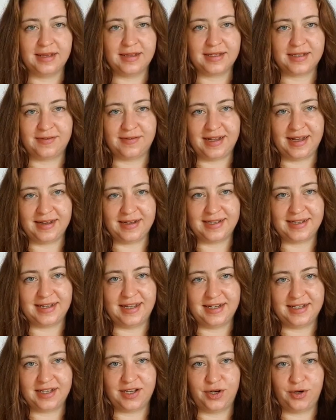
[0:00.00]
So, next,
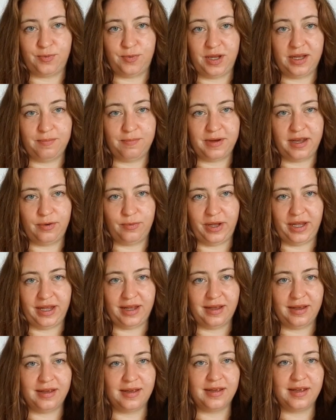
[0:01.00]
let's go week by
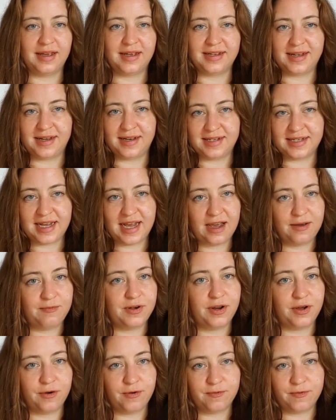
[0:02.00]
week and have
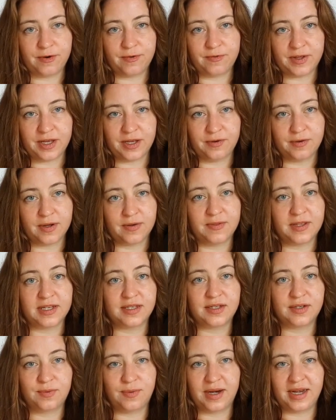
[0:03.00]
an overview of
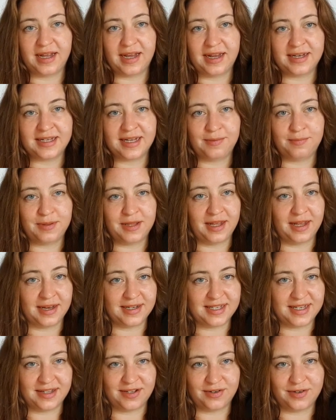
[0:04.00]
this 28 day
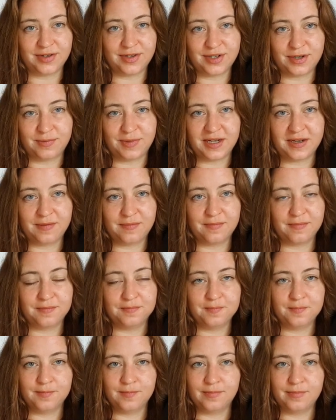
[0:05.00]
plan to learn German.
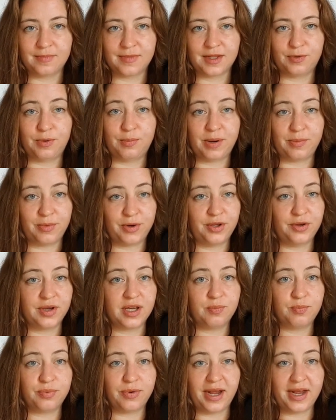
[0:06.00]
Remember, you
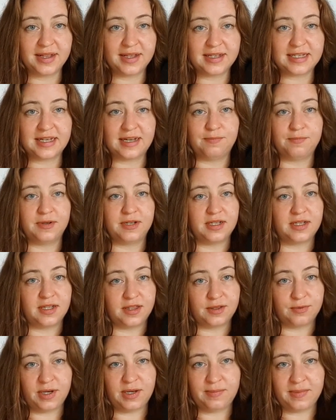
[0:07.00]
can break this up into
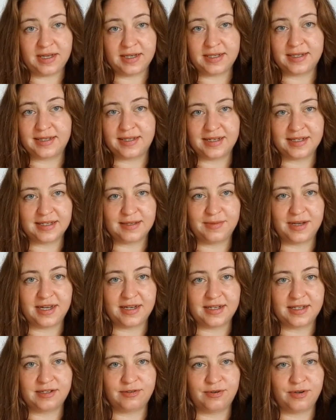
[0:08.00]
three months, six
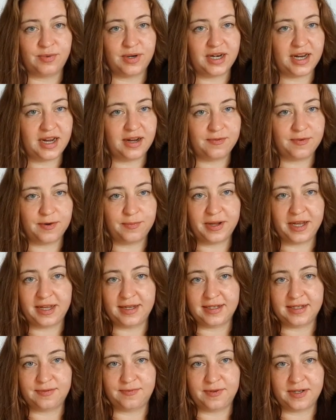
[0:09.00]
months, or whatever
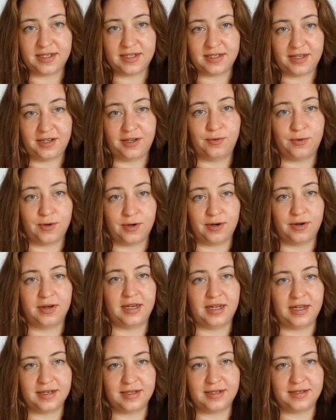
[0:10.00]
pace fits your
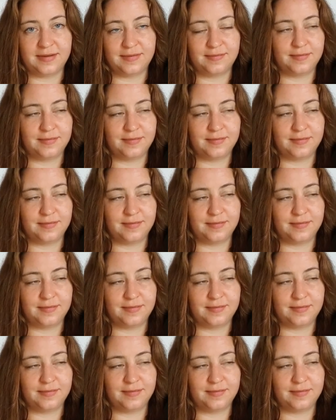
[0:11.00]
needs.